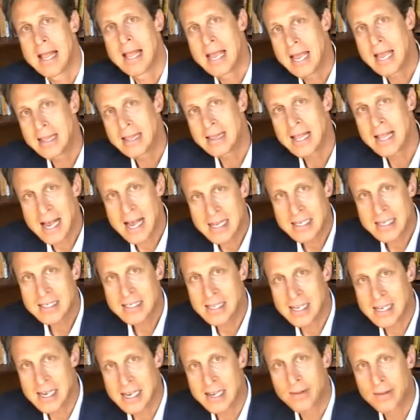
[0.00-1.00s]
And
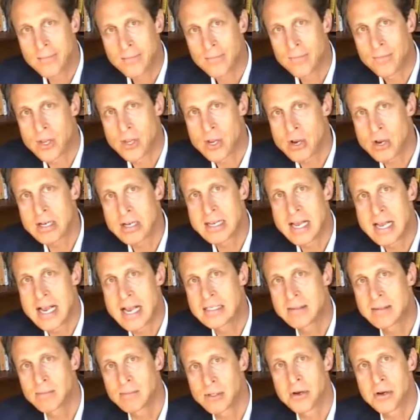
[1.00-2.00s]
lastly, you can take
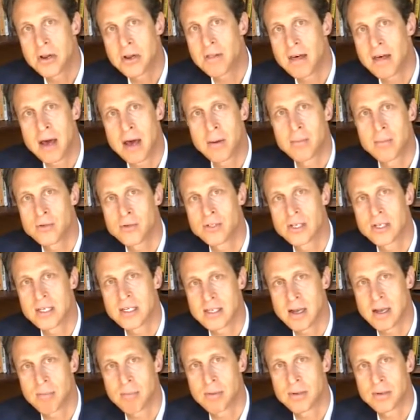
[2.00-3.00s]
some glutathione-boosting
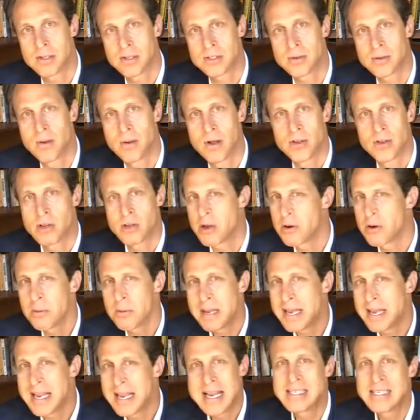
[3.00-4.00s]
supplements. So it would
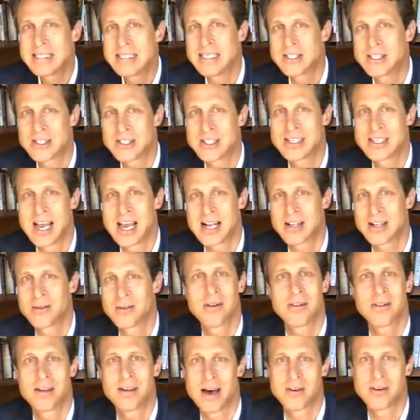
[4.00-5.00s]
be easy just to take
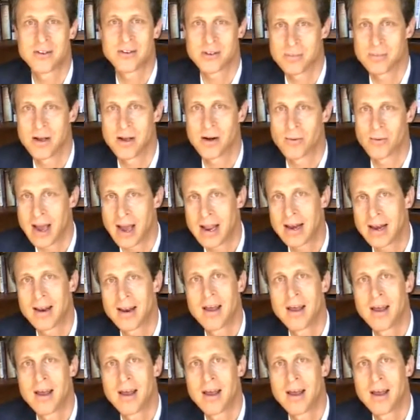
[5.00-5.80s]
glutathione as a pill, right?